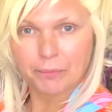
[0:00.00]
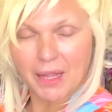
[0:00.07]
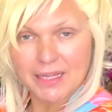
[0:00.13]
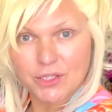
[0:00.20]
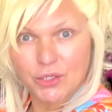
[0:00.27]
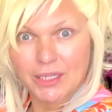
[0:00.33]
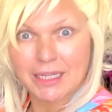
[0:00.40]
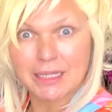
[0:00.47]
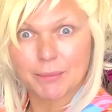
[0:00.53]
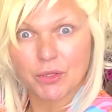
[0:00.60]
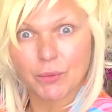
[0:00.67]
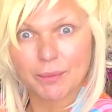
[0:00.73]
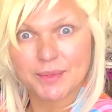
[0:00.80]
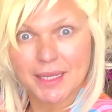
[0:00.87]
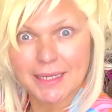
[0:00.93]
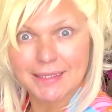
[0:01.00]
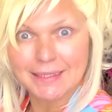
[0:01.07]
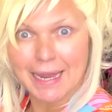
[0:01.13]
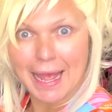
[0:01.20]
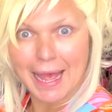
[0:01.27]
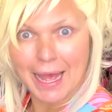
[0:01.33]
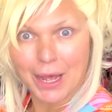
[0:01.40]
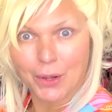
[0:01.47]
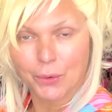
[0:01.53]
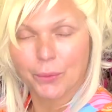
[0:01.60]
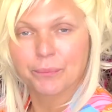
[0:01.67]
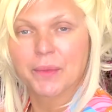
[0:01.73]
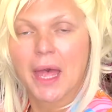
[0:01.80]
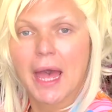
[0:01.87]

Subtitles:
And so you can get them on the website now.